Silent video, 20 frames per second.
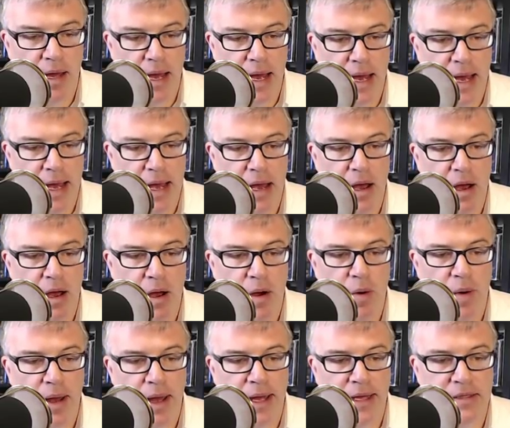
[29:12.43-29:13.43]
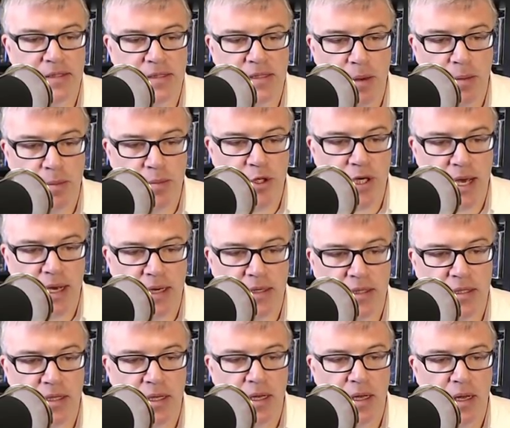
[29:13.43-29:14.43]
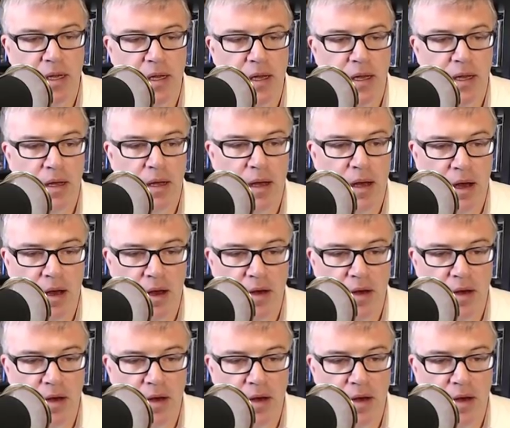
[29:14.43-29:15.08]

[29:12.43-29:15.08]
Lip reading: a subject of